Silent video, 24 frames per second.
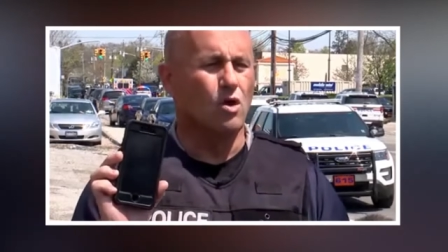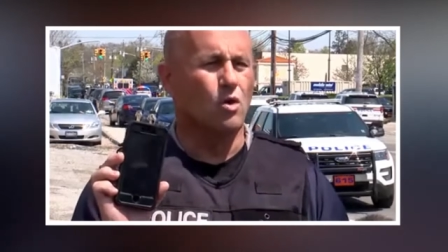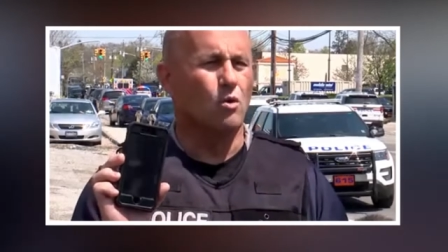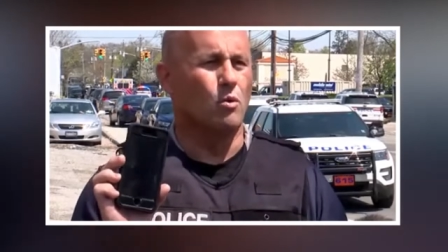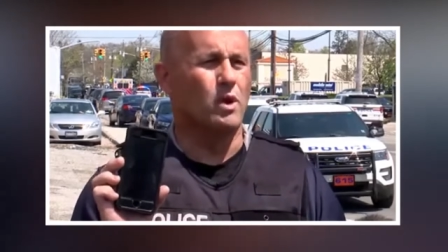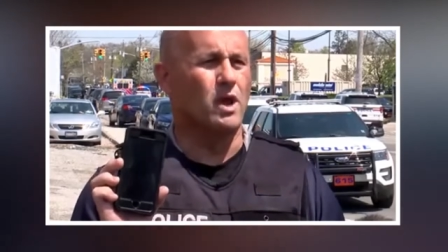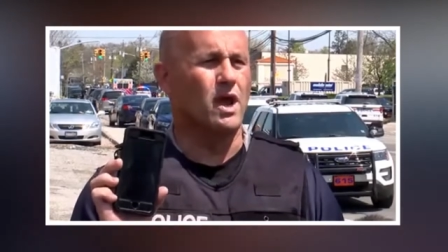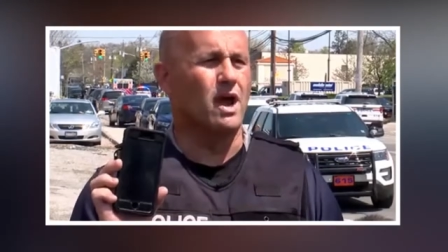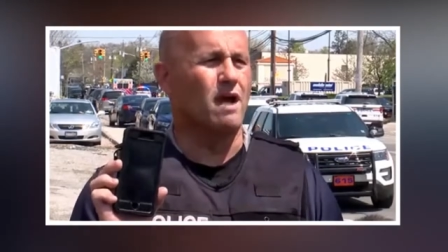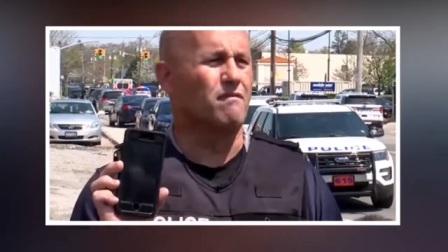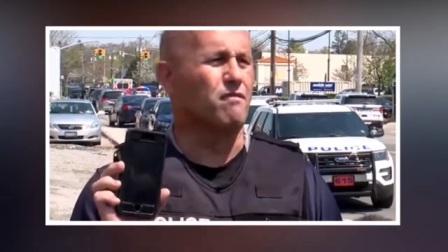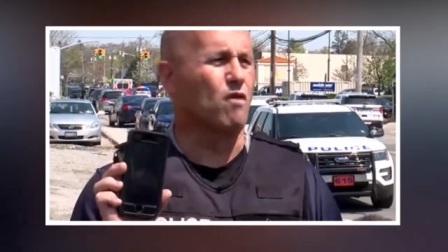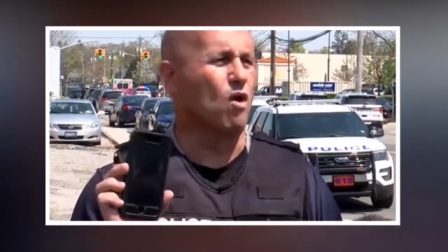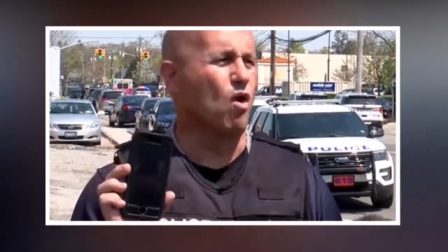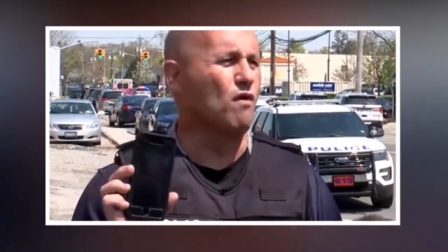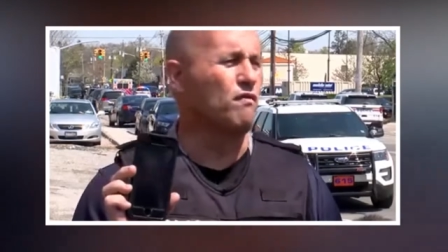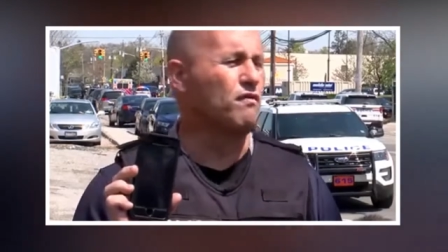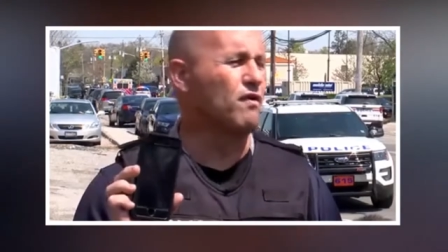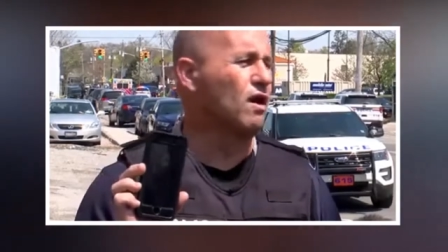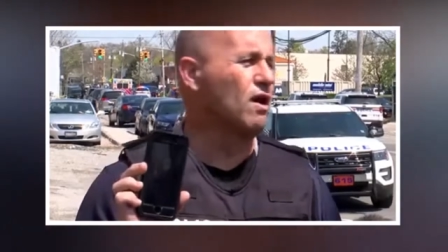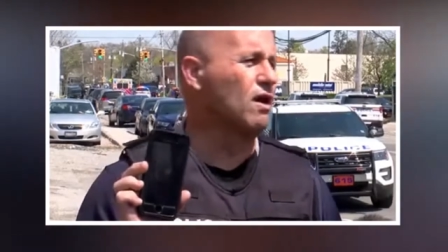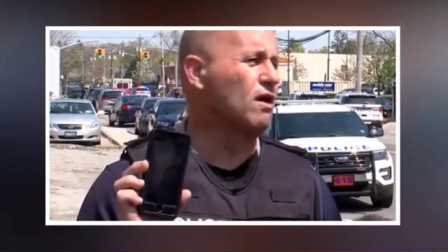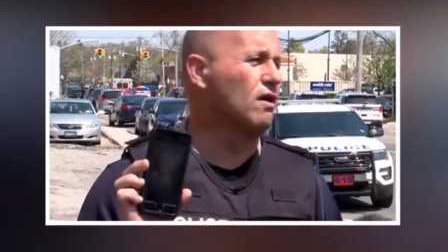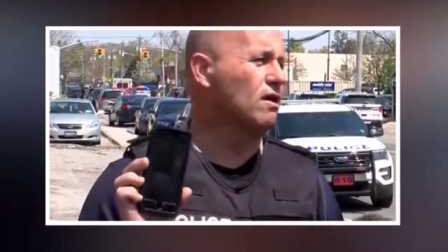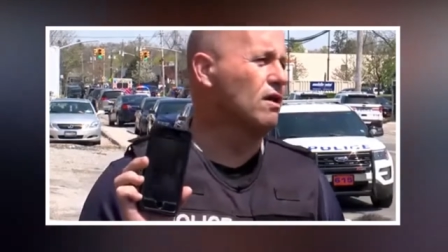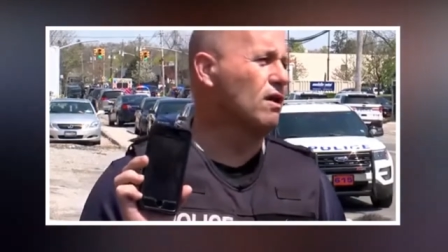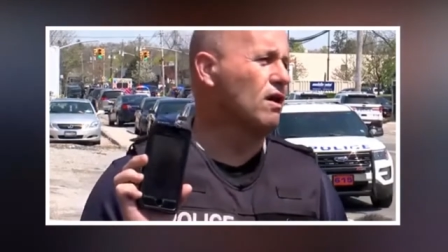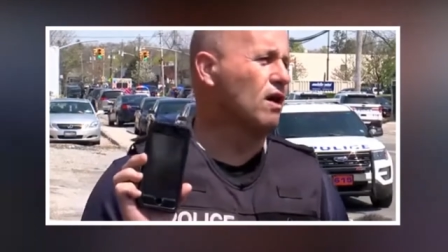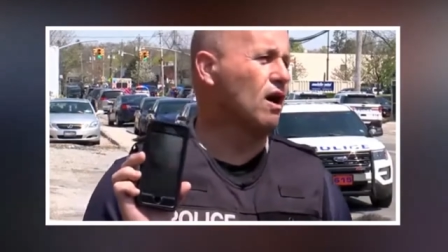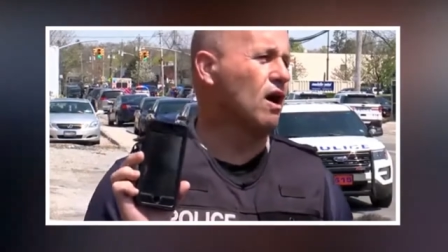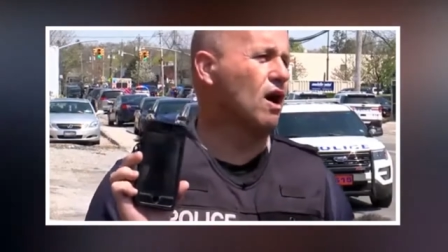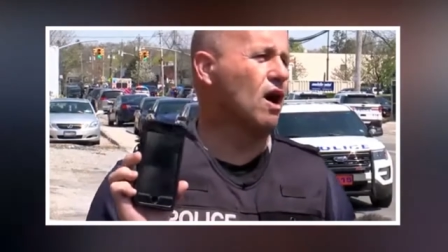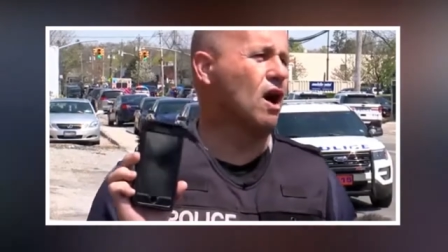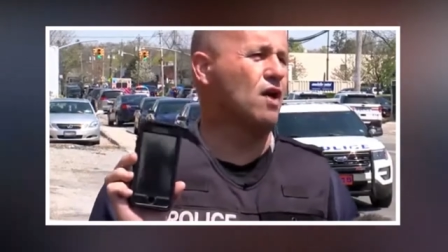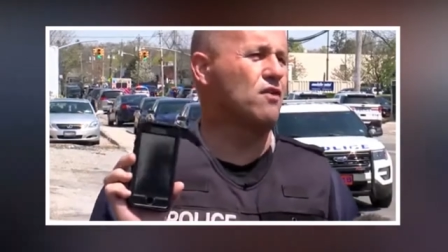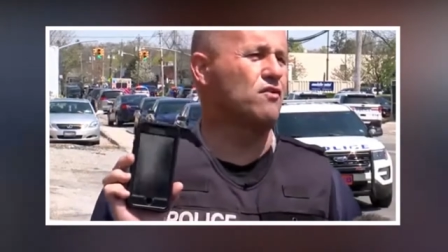We have over
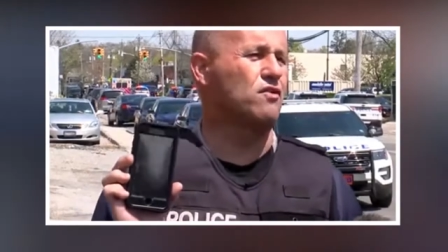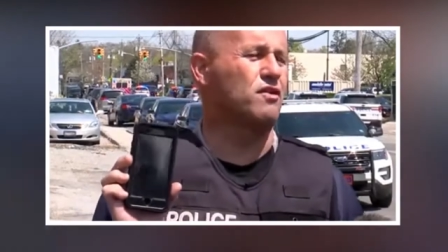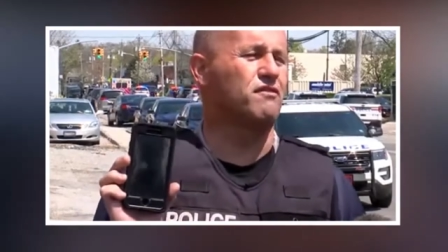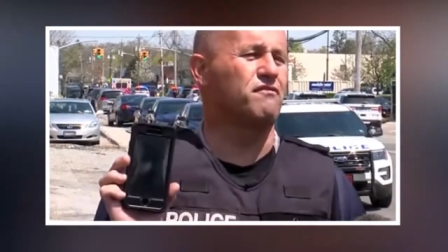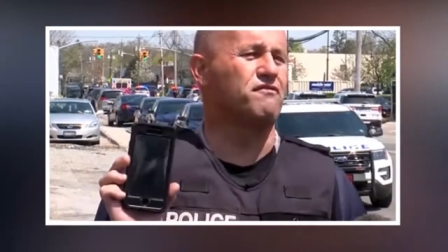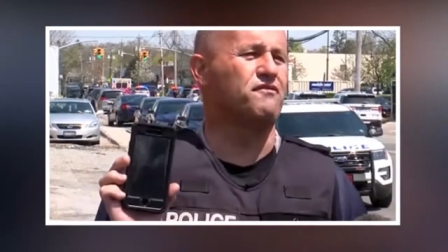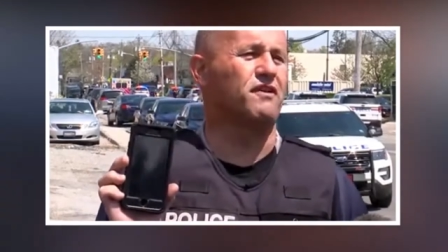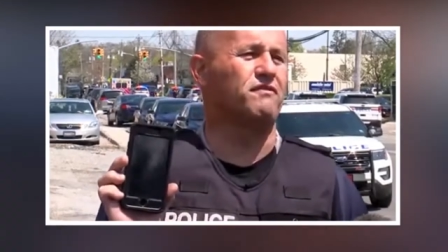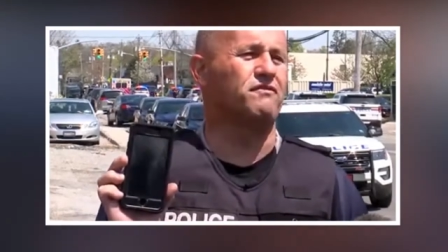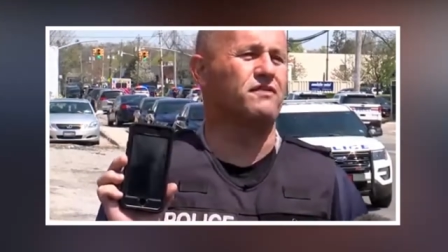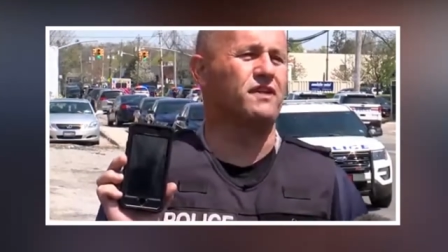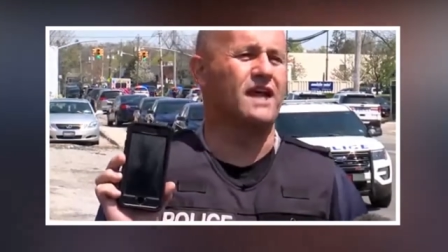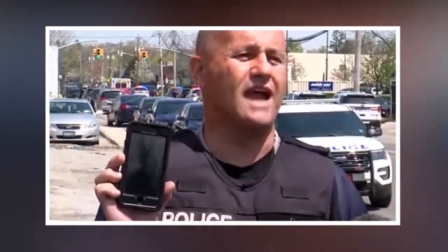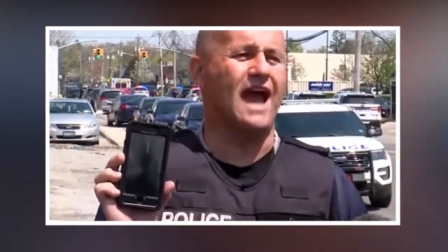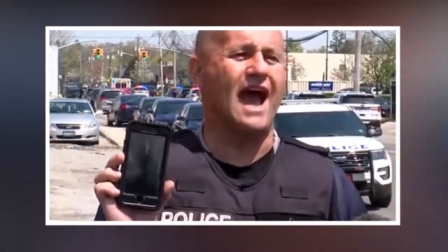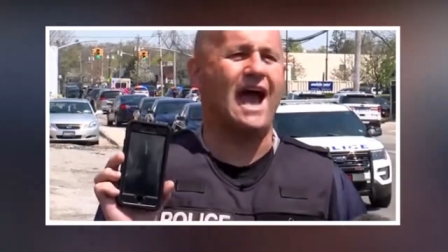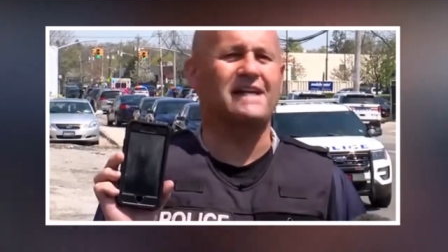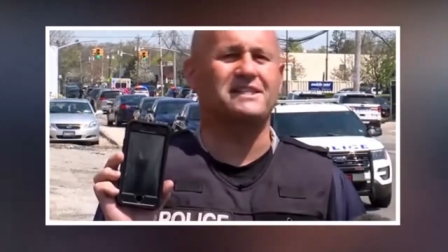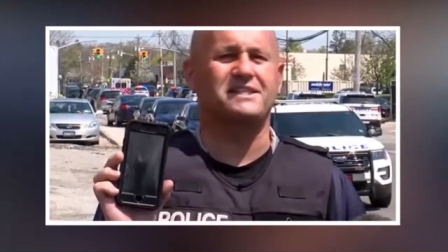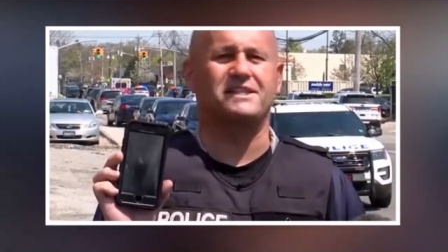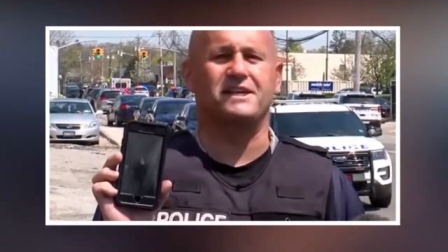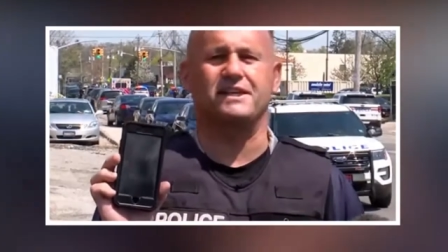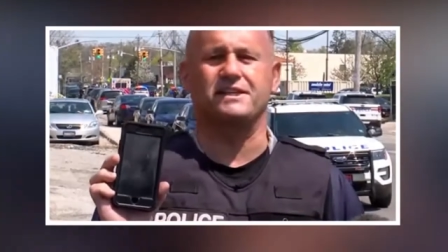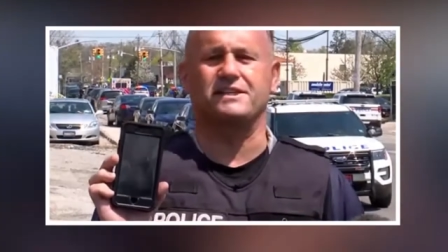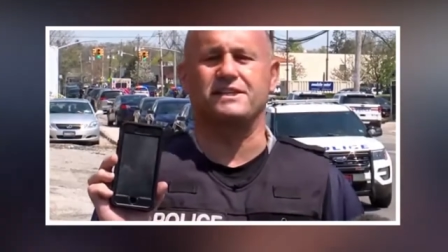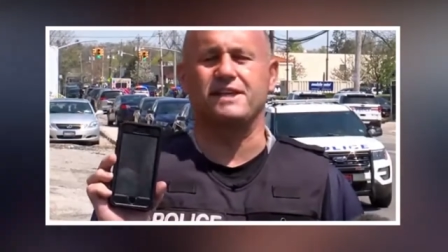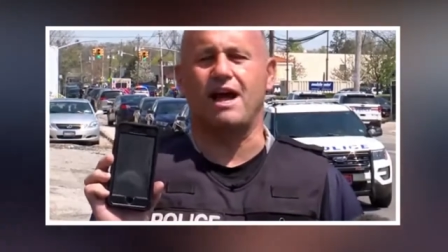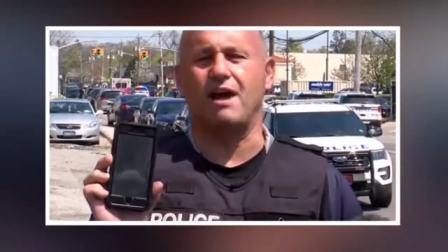150 assets